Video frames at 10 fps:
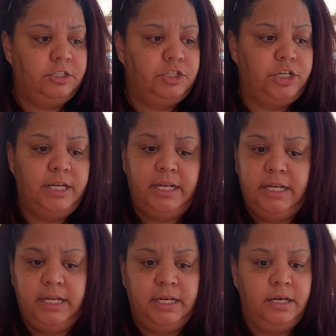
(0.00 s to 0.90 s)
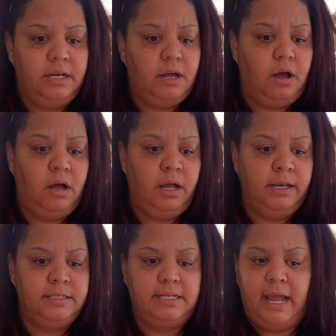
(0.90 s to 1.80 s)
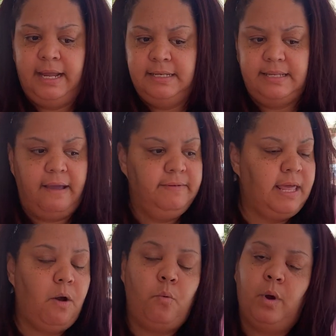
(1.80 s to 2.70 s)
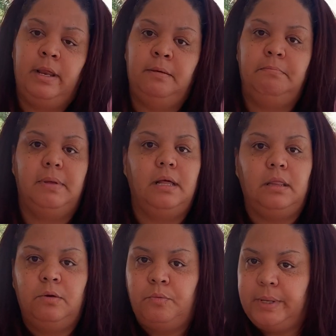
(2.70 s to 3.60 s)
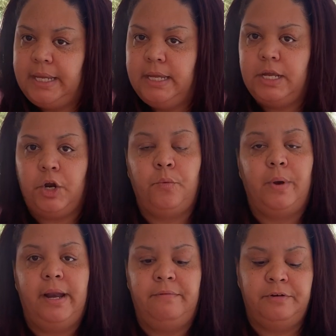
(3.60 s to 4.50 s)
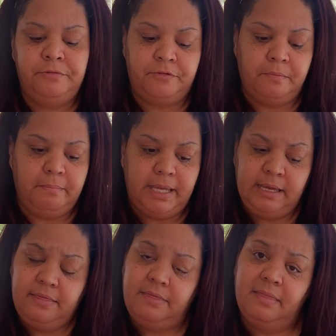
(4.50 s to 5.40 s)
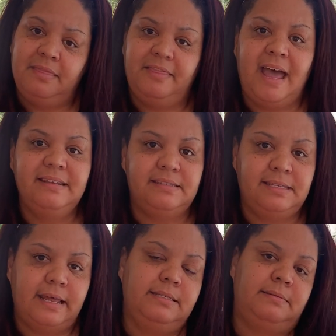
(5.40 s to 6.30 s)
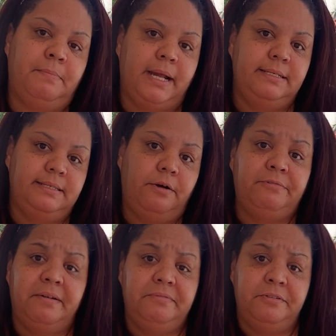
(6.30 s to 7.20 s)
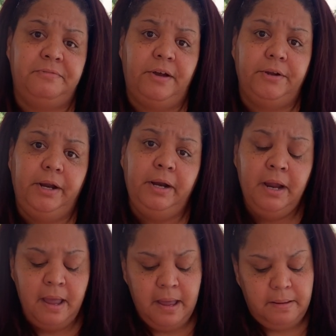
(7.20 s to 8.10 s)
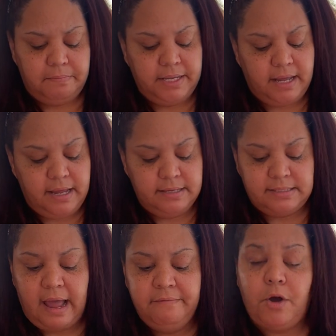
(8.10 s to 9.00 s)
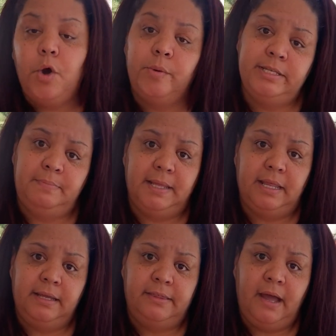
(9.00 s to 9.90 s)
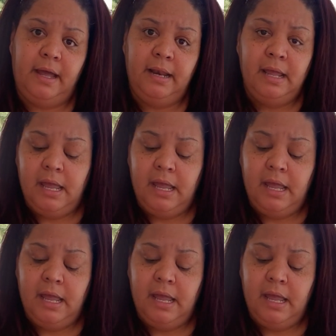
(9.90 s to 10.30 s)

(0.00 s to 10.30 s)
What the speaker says: Cheating on diets, having that one meal a week or whatever, for me, that sets myself up for failure, because I've always been like that.